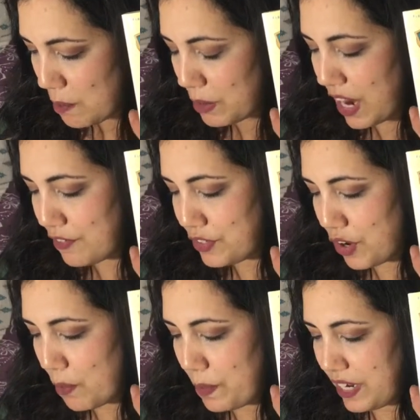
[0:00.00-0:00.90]
But after
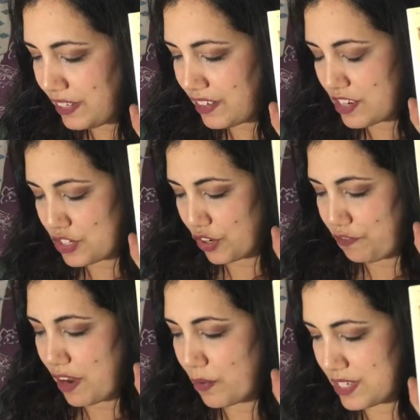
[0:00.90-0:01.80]
opening the Desert
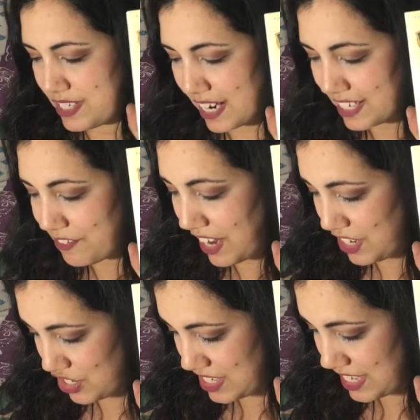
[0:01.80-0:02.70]
Flowers Detective
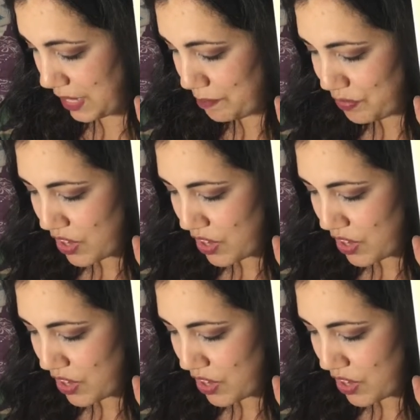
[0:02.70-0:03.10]
Agency,